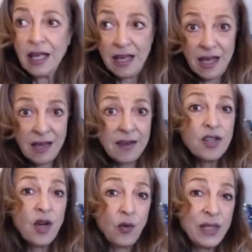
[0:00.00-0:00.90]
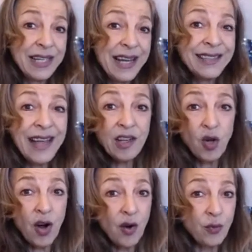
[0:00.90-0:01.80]
and we take that
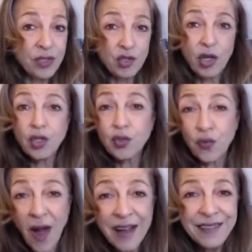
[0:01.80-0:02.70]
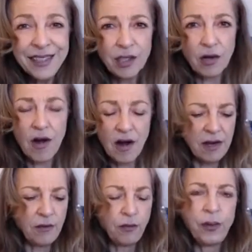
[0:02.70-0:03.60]
car we start driving the car
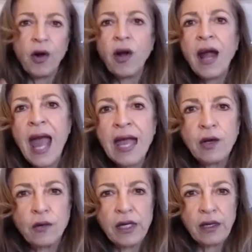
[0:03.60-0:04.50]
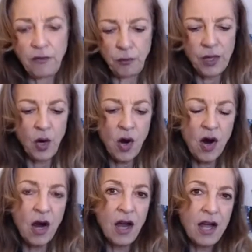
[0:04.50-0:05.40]
if we are angry if we
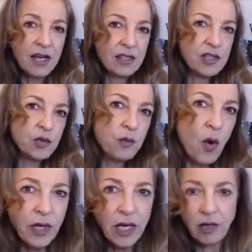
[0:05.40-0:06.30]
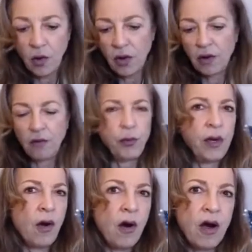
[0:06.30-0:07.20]
are smoking or if
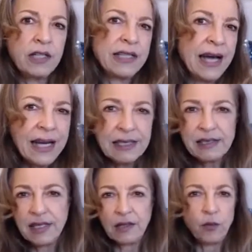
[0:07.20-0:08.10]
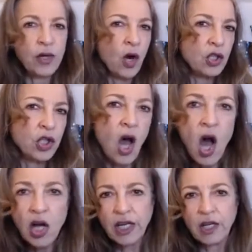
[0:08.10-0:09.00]
we are texting we are
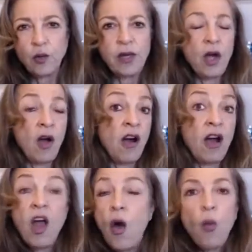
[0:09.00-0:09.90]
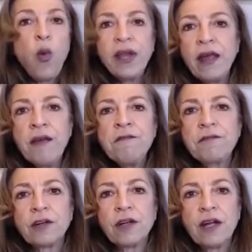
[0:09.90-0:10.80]
talking we are
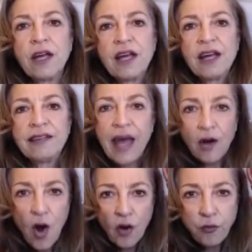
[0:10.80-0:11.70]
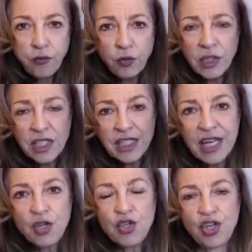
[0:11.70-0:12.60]
whatever that our full
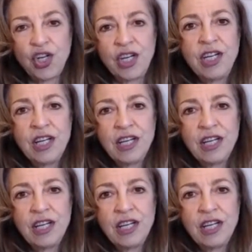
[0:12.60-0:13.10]
attention